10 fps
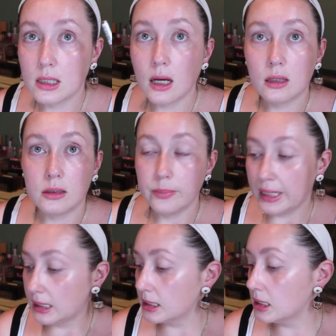Color
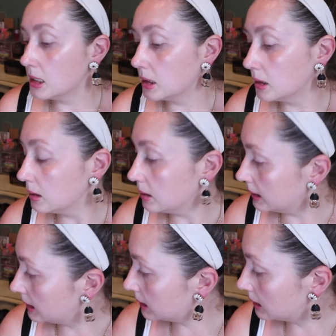Pencil
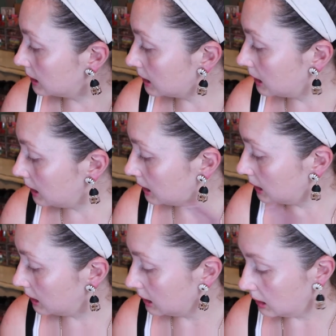in,
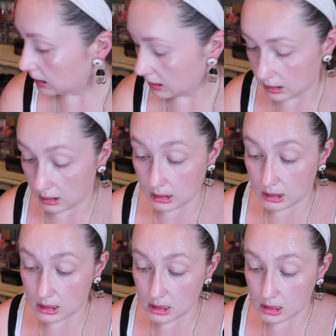can
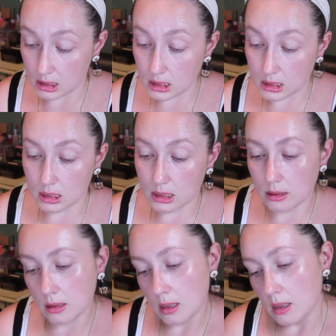I see it
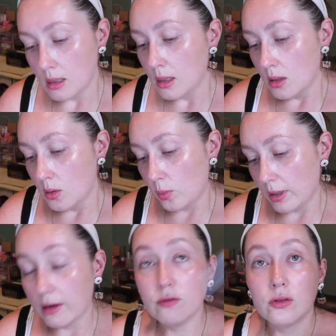here?
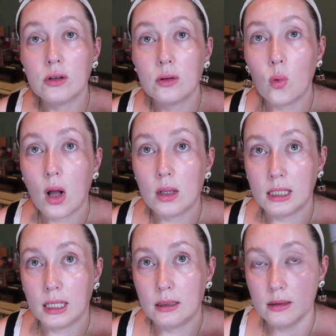Wherever
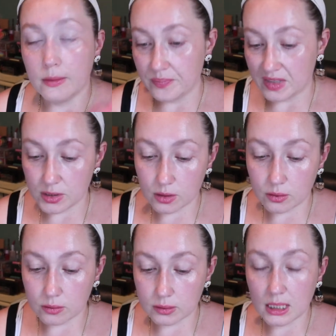Walnut.
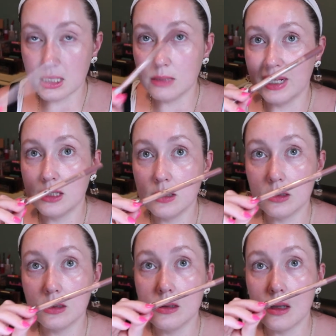So these
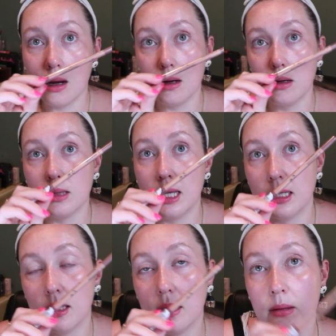pencils are
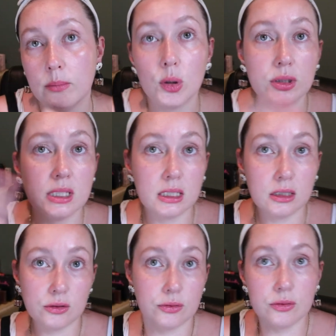like
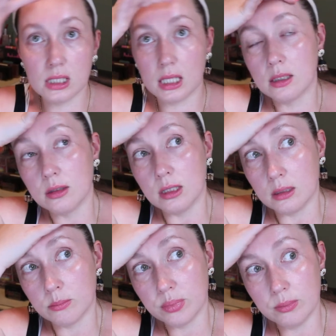multi-use, like you
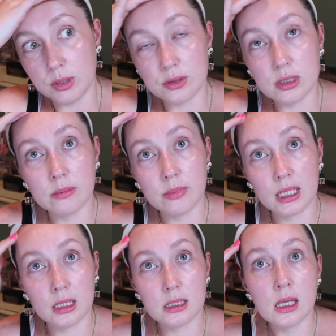can use them
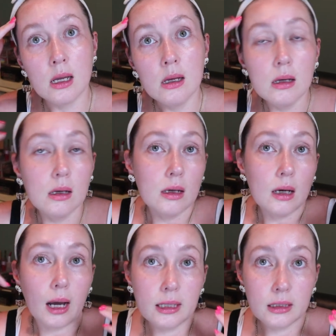as
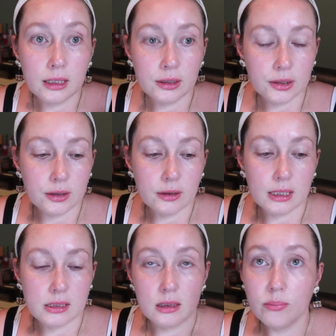eyeliner,
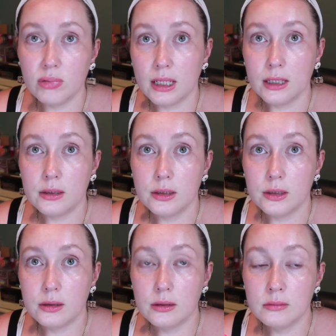as lip
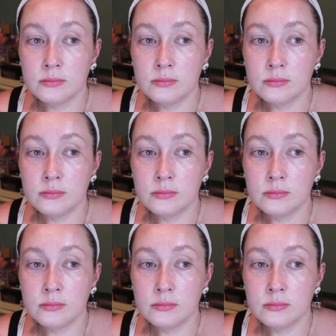liner.